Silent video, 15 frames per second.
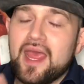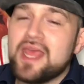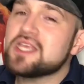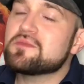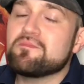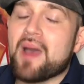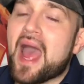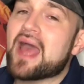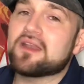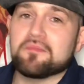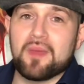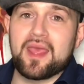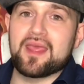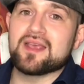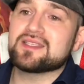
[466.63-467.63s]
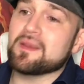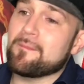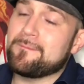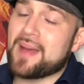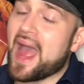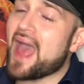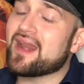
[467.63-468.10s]
it's bad, mate. It's a
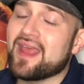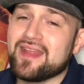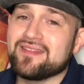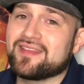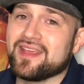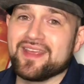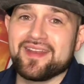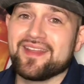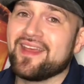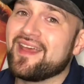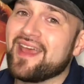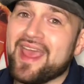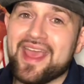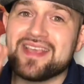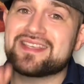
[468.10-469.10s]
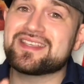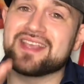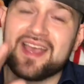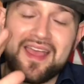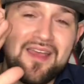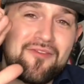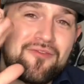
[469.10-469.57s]
bad ending. It's
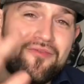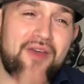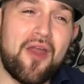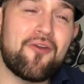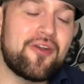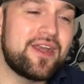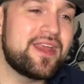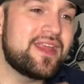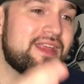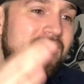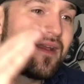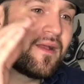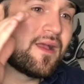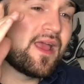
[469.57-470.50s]
very